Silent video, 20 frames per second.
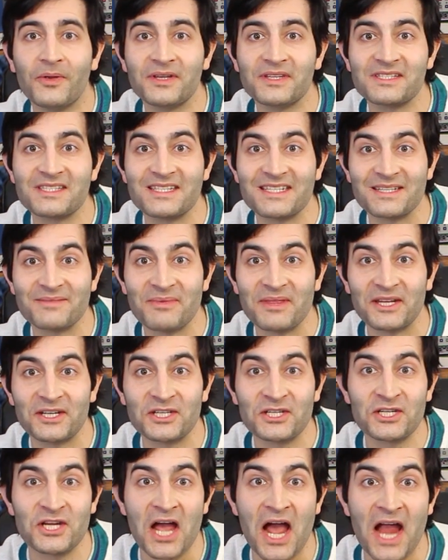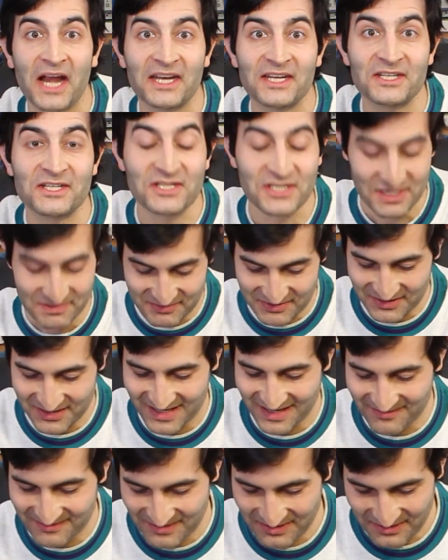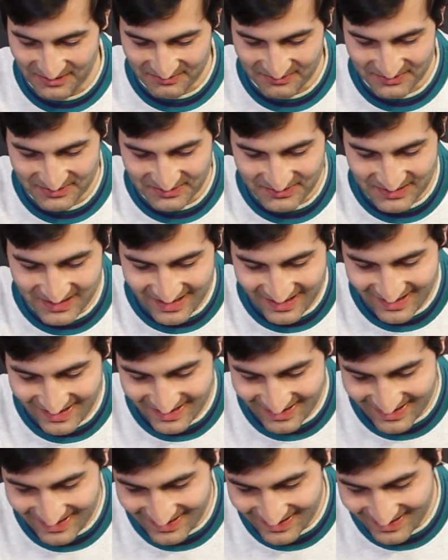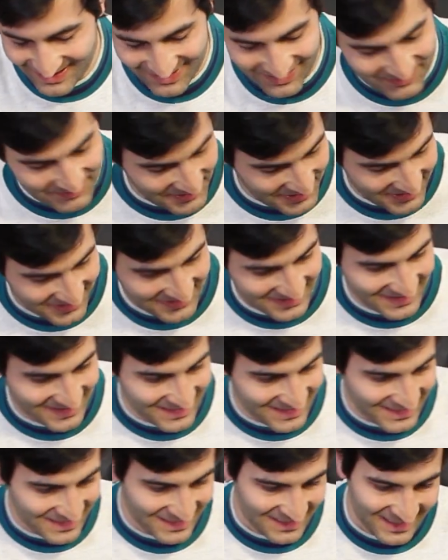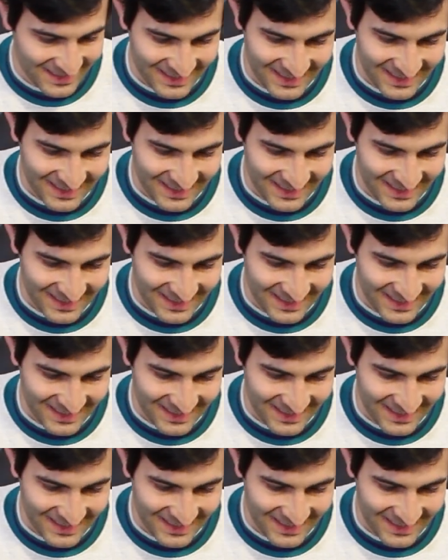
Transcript: See some of that shine and shimmer coming through. Oh my goodness.